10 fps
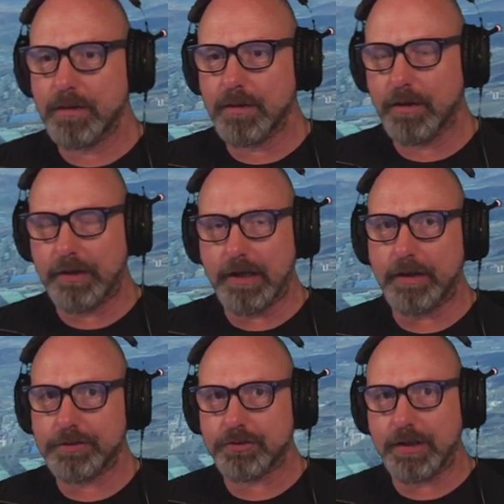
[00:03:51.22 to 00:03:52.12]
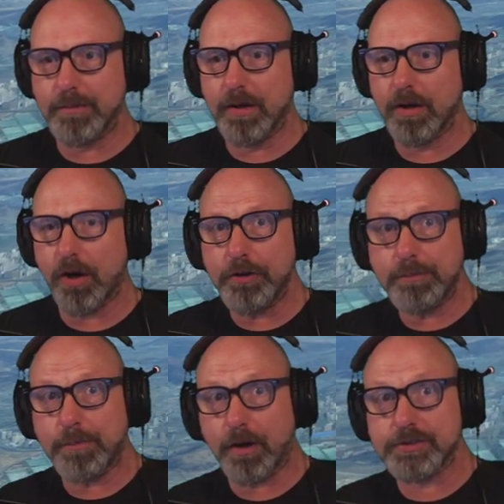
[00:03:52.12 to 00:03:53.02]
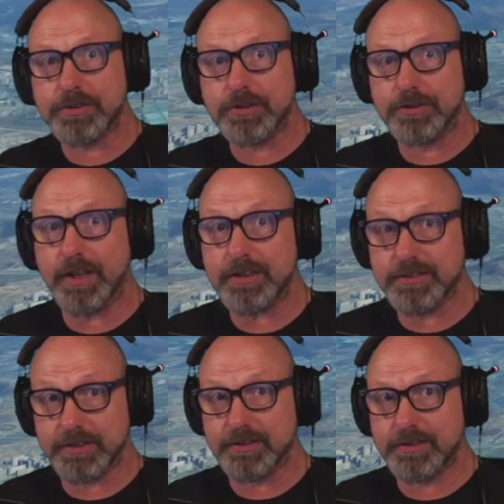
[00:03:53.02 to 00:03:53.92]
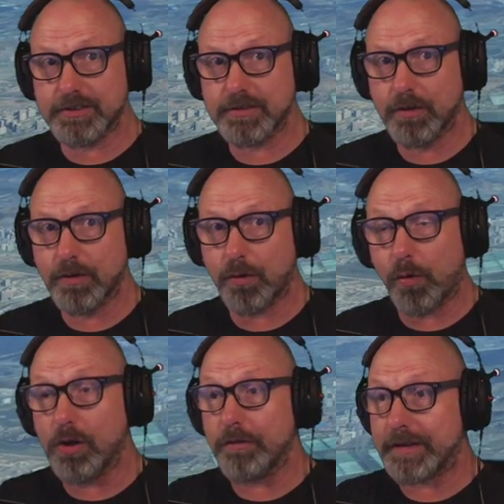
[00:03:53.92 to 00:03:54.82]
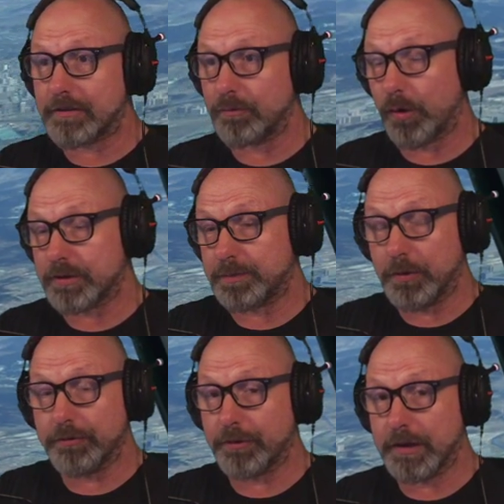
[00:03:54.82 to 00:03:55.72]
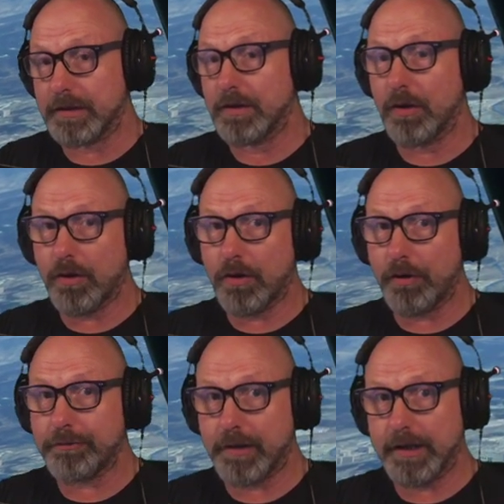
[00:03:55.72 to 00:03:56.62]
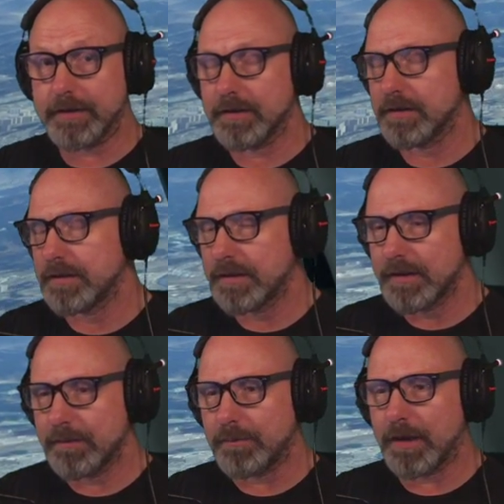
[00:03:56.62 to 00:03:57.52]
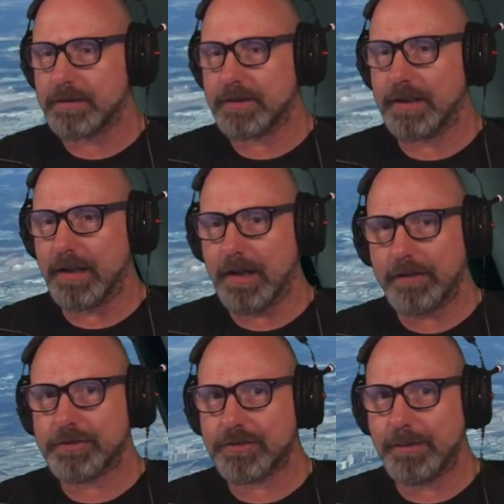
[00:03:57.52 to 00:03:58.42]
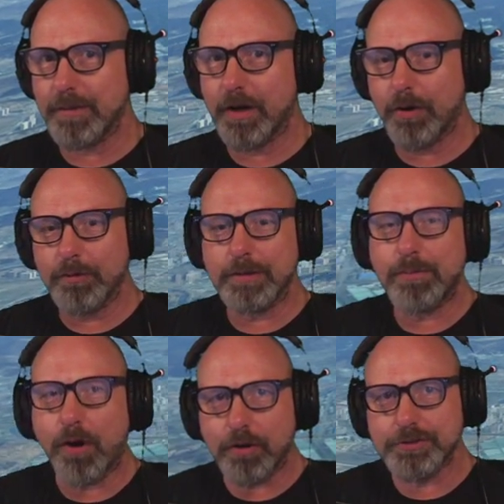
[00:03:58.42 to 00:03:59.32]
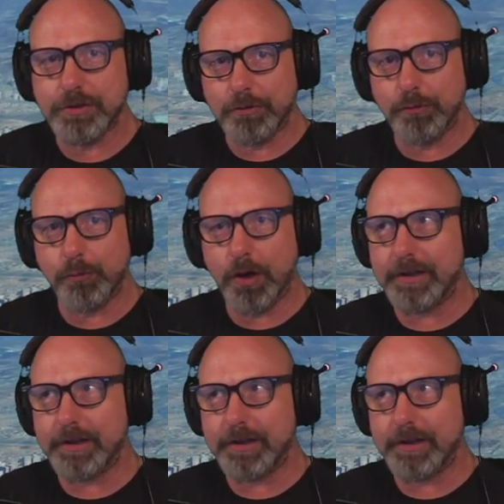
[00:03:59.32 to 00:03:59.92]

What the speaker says: a live stream, other parts doesn't. All of it works beautifully offline, but in a live stream only parts of the world